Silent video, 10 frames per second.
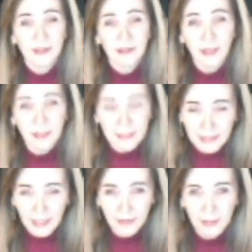on
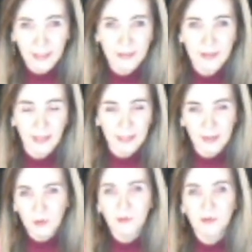Saturdays, any
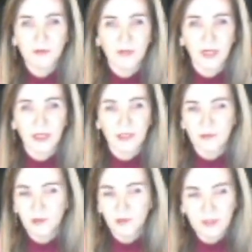12 to 5,
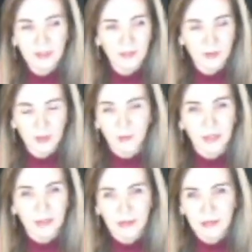you just have to come
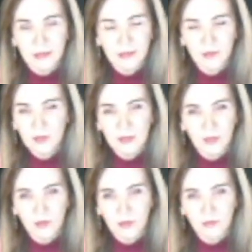in because it's just
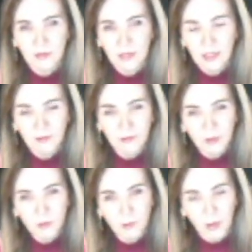such a
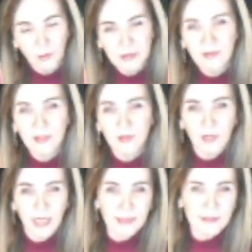fun group. I wasn't there
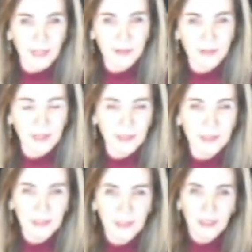last Saturday.
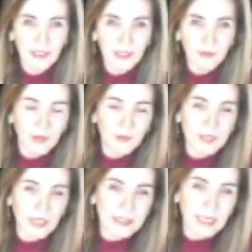I was
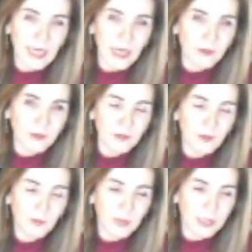out of town,
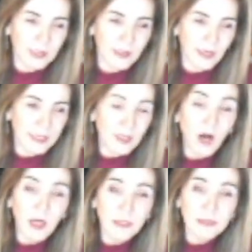but I
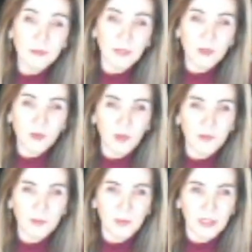called to make sure
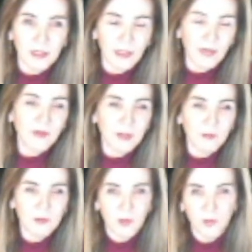everything
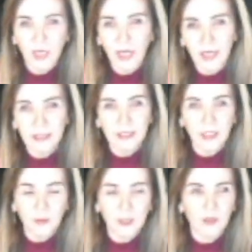was okay and
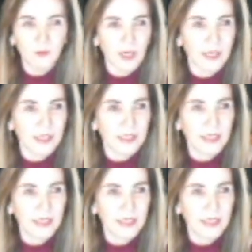going all right.